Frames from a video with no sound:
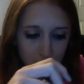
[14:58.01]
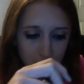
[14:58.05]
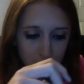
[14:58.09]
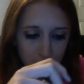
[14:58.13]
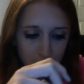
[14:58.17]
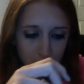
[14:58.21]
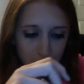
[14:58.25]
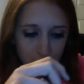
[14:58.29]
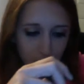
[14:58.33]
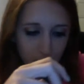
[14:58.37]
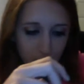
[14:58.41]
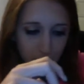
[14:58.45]

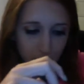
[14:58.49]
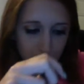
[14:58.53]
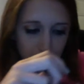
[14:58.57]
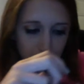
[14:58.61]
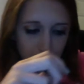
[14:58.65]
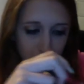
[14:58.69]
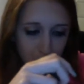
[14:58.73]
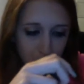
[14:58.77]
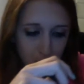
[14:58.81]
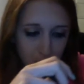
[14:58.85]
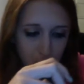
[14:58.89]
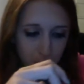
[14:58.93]
but they're
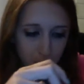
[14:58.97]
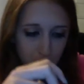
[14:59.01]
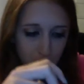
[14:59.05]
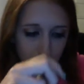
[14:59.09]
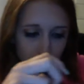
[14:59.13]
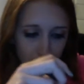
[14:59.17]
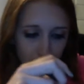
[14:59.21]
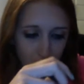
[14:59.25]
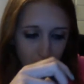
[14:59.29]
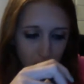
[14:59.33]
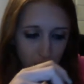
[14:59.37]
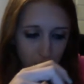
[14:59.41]
both
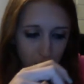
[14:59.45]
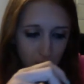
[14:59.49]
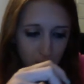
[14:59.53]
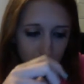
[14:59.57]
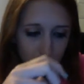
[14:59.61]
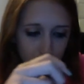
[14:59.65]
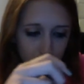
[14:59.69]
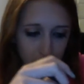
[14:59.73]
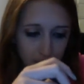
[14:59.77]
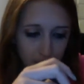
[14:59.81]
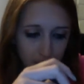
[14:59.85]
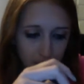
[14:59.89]

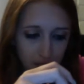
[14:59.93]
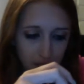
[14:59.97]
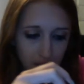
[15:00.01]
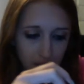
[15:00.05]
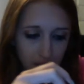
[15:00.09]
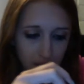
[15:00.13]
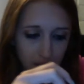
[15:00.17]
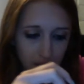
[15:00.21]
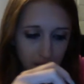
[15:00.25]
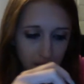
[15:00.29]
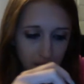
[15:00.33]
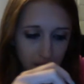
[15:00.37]
creamy
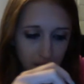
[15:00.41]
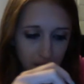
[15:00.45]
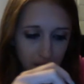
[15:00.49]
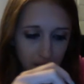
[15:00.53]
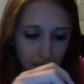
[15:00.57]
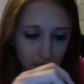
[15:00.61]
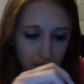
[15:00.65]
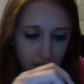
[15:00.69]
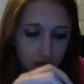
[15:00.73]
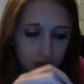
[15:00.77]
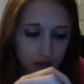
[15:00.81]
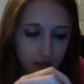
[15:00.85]
and they are
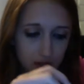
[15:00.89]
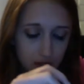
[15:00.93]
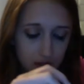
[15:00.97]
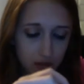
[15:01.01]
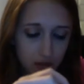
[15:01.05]
in the same